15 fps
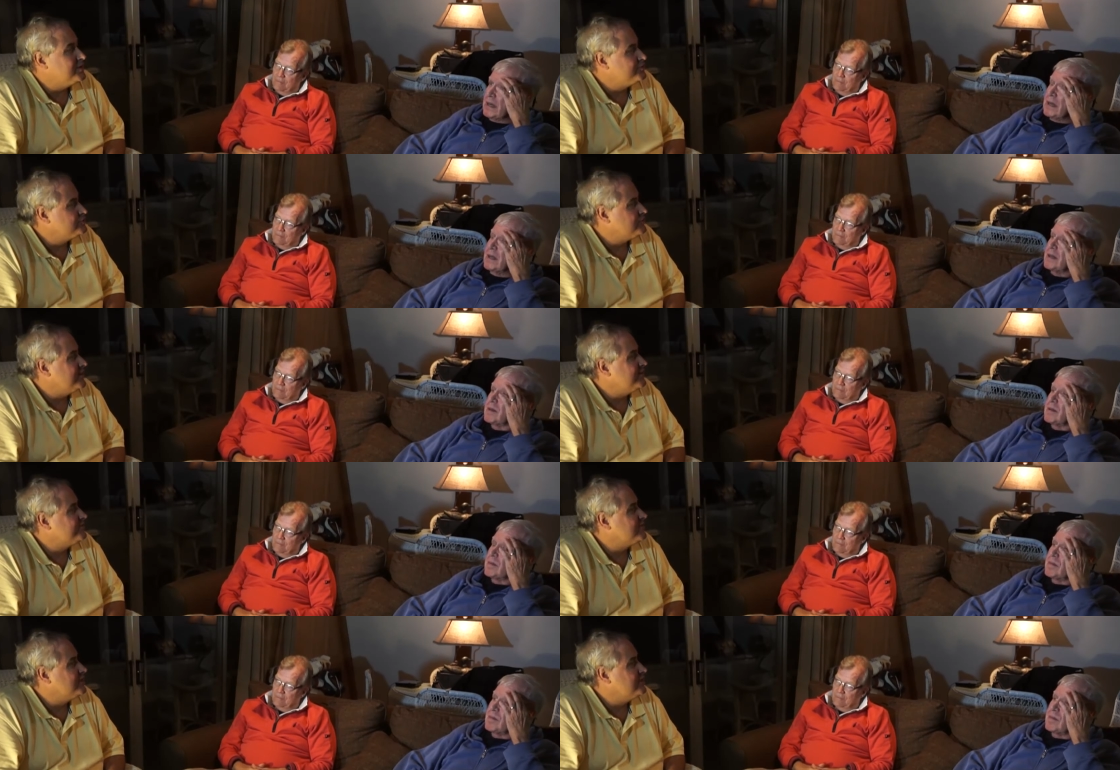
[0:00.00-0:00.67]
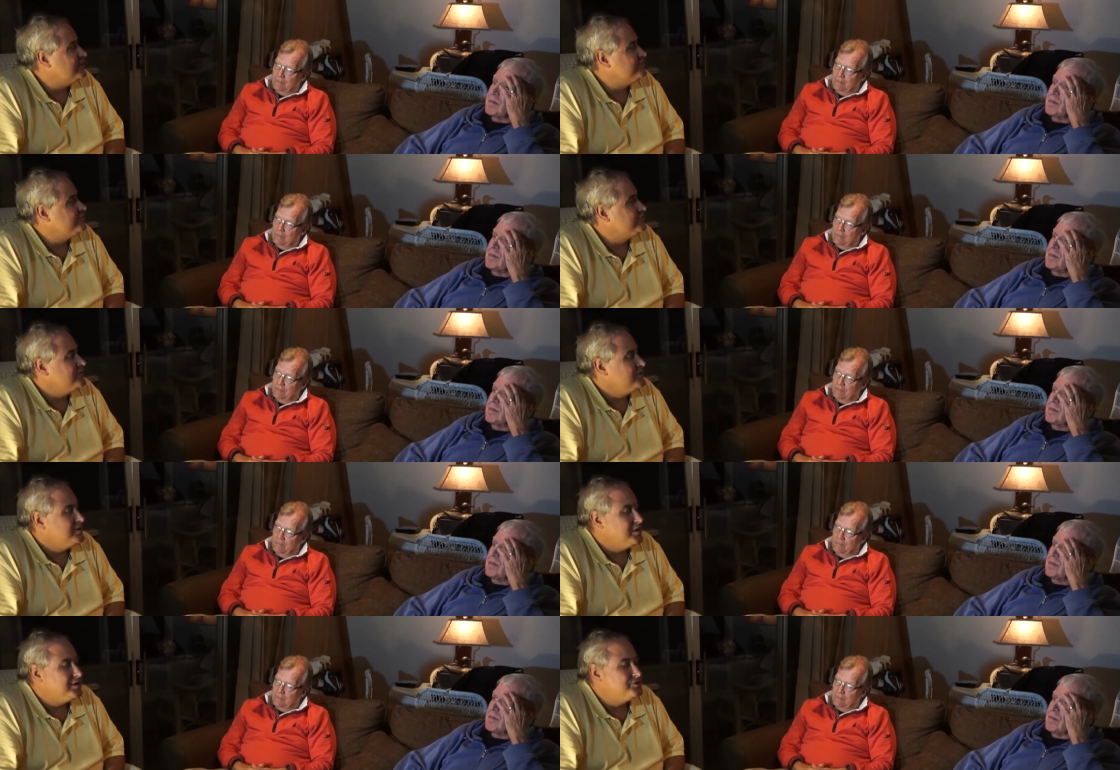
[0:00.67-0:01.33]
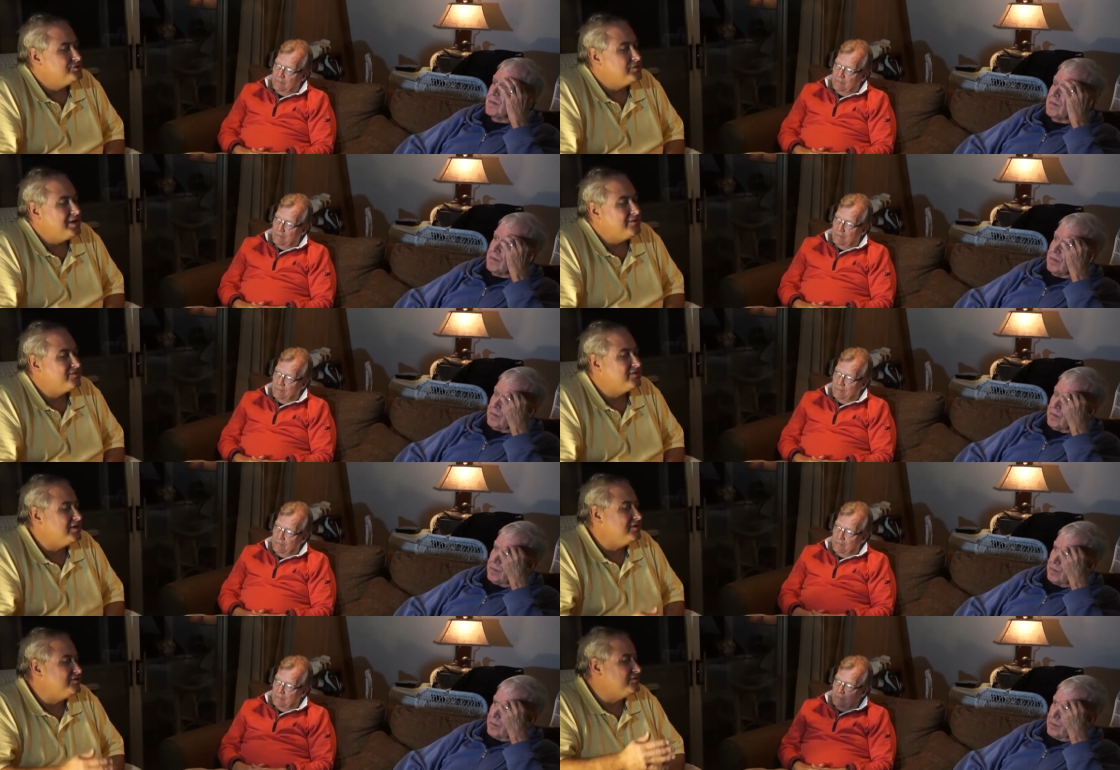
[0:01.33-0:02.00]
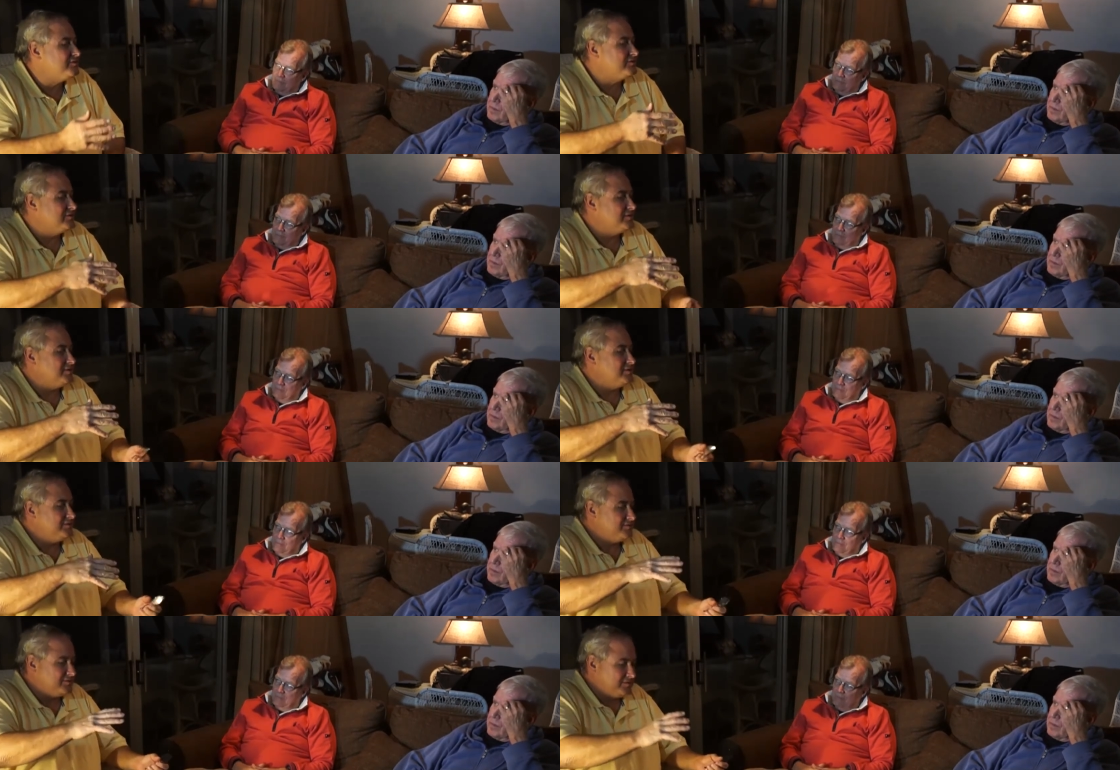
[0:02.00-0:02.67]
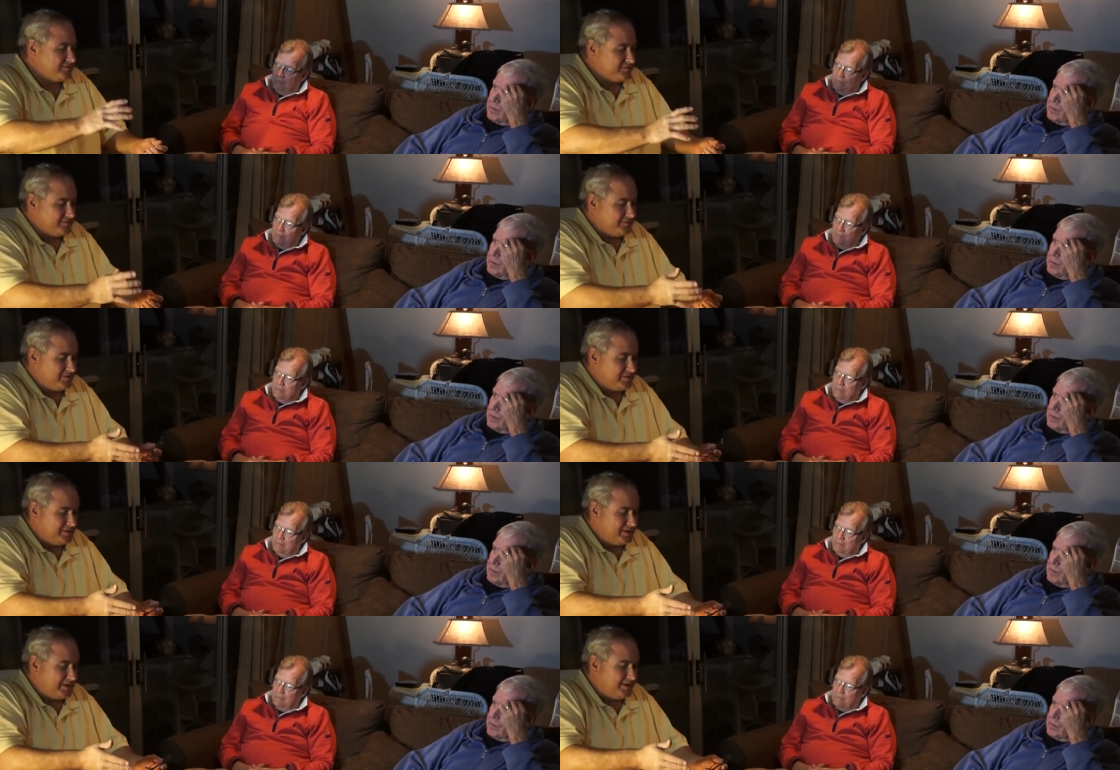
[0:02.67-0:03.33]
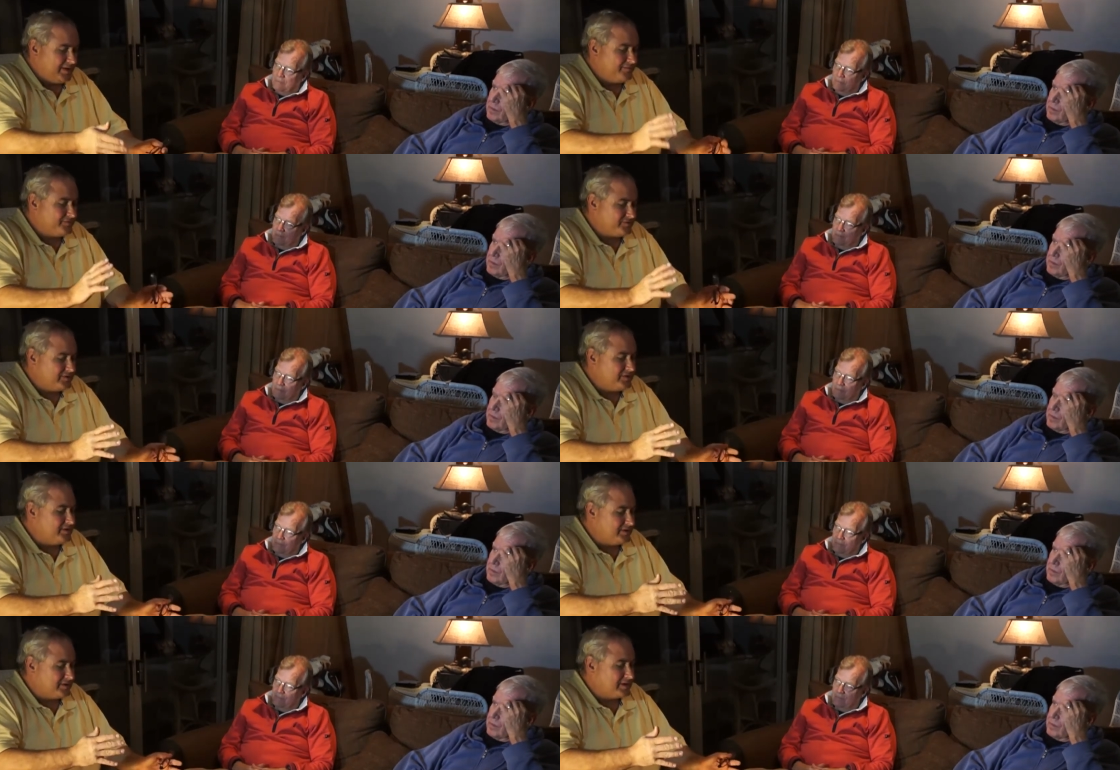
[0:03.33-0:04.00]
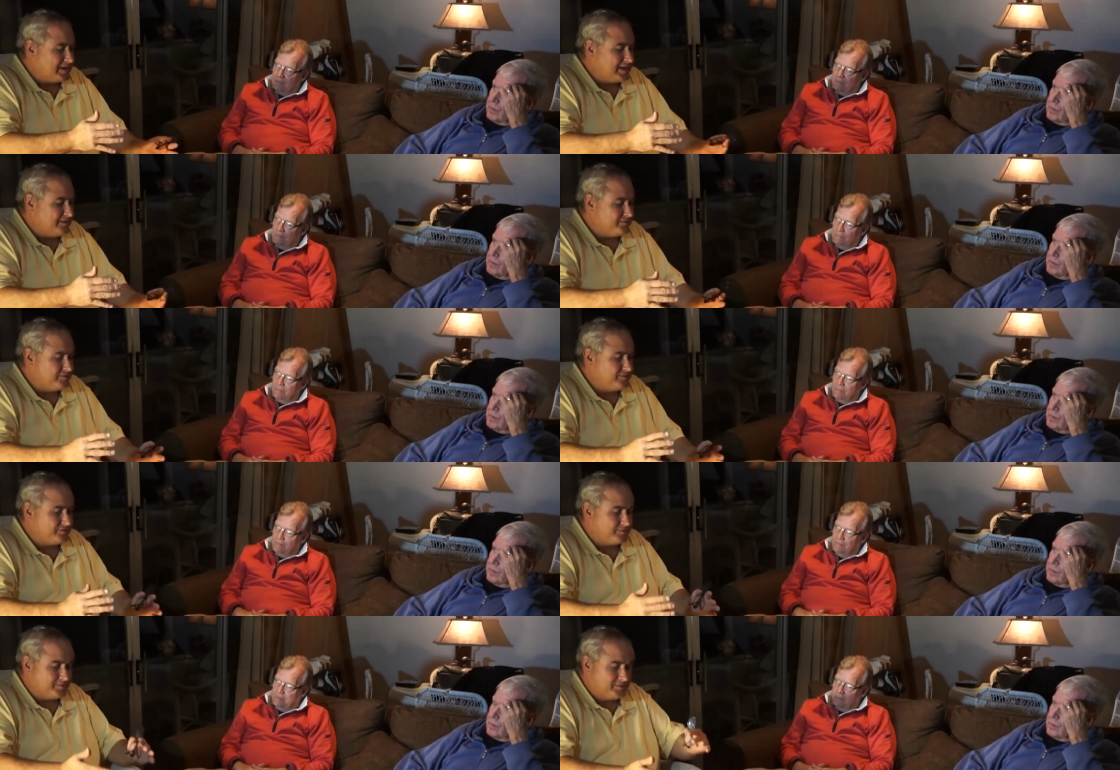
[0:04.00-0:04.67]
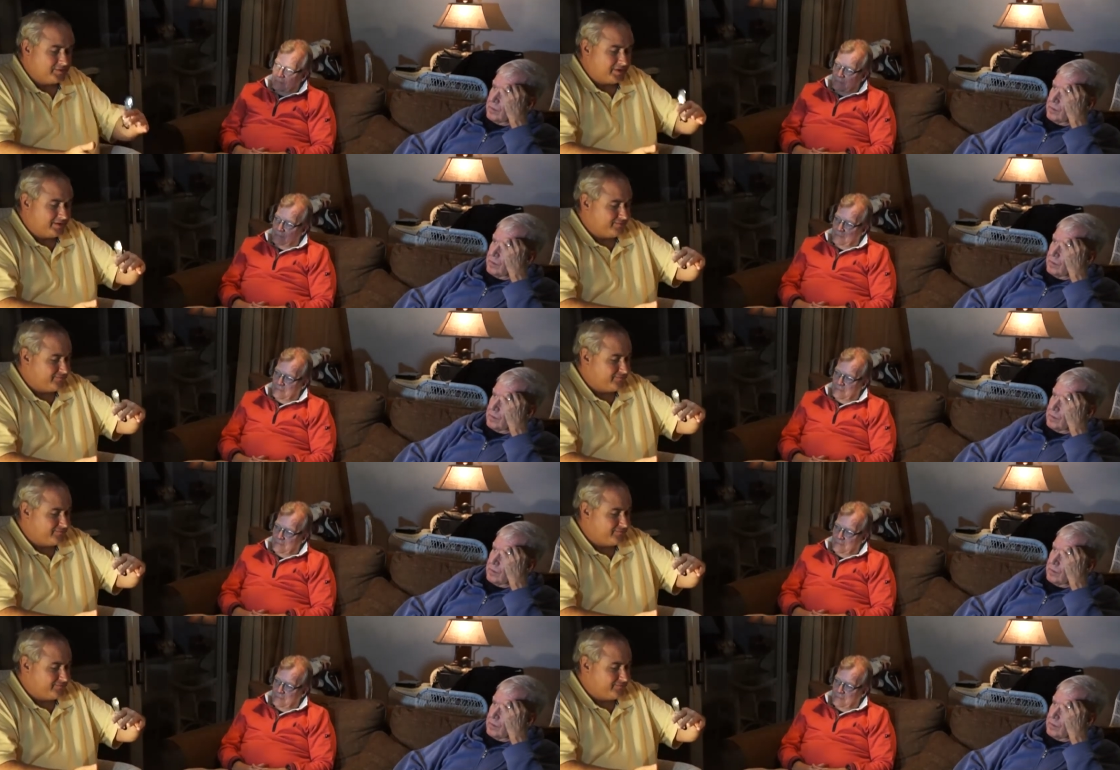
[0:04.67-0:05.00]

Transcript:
Speaker 1: a draft gauge, a draft gauge isn't is is a, uh, I've seen guys using. They're like